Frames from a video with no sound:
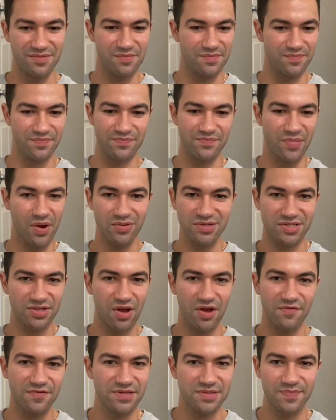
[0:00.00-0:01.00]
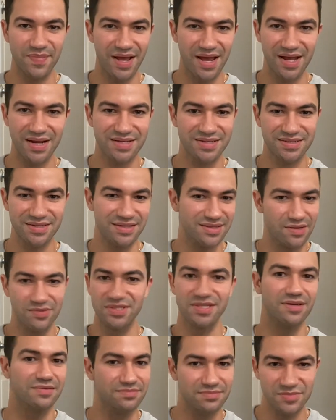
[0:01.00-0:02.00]
post office box, and that was
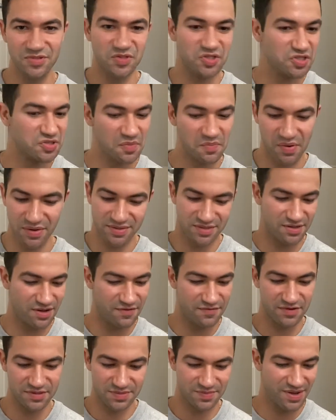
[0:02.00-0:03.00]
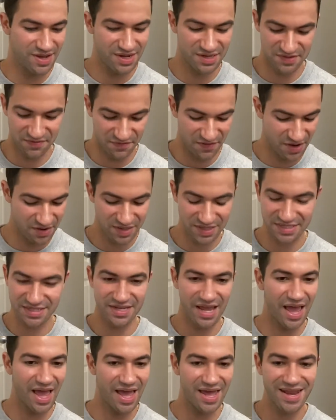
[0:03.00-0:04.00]
it. It was just a post office box, very
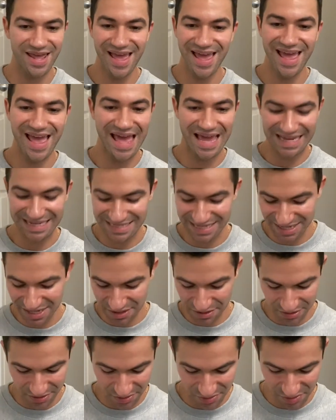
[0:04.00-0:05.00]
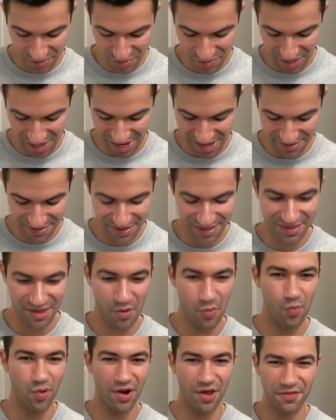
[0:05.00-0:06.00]
sad. He did include, I think, like
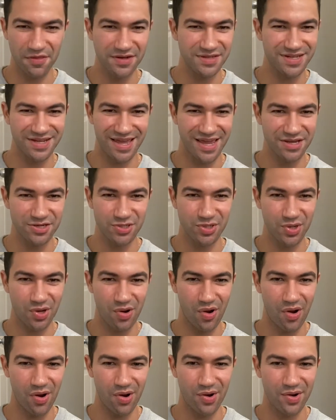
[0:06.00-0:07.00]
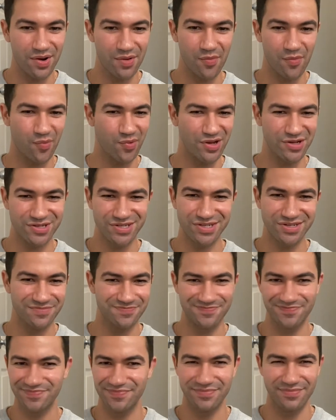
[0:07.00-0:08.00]
one authentication card, which
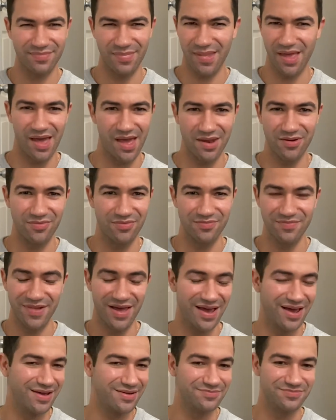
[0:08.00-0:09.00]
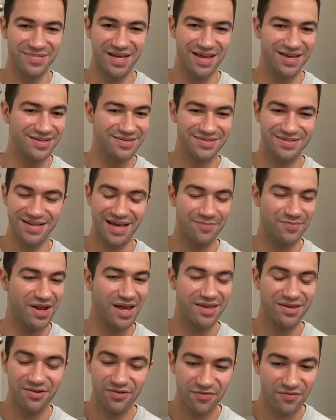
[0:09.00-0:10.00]
I'm not
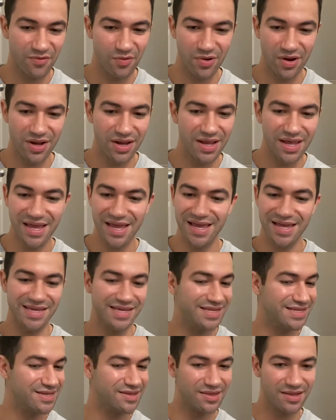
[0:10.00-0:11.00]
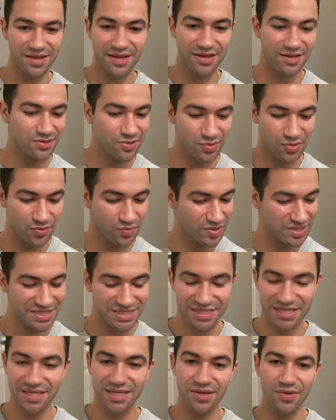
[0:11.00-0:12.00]
here for it. He didn't include a
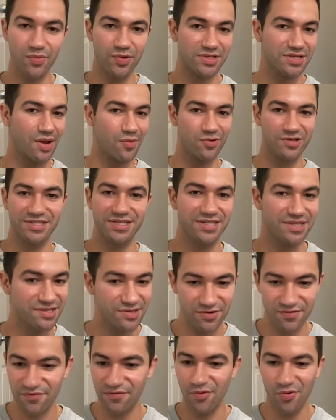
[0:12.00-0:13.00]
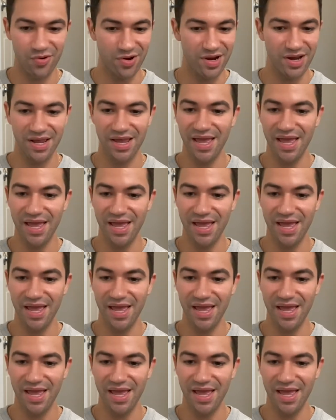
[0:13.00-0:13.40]
receipt, which I wasn't here for it.